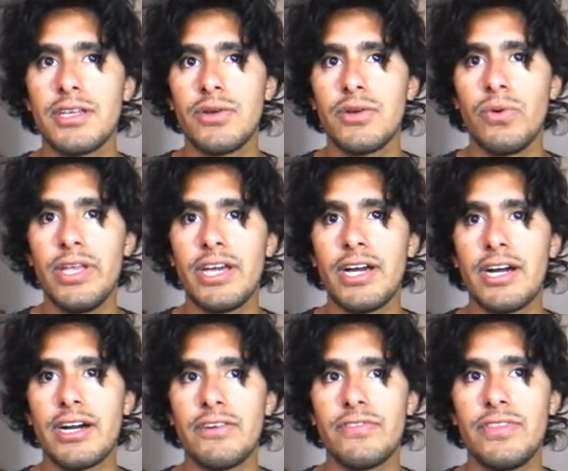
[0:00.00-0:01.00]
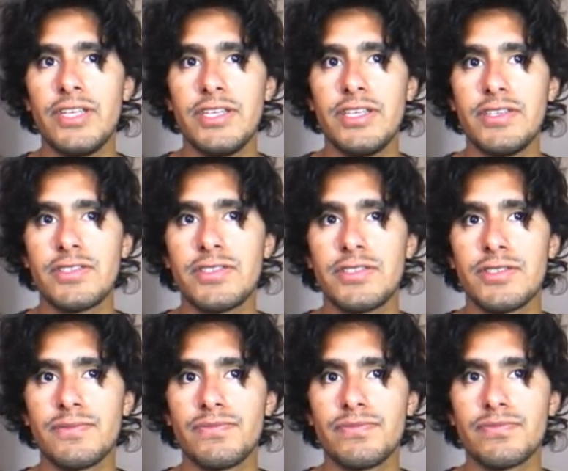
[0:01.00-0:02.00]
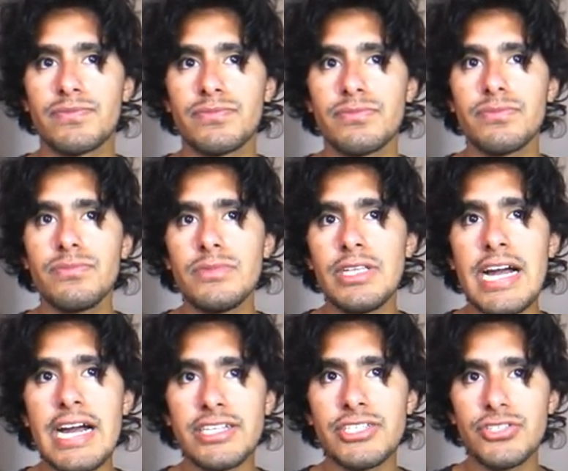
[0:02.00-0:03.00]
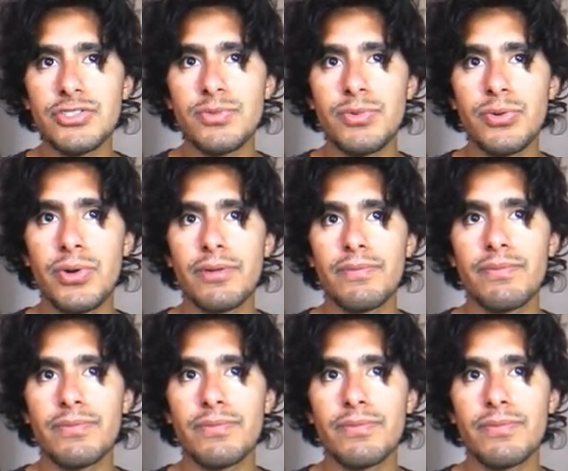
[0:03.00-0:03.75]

We have this actions viewer.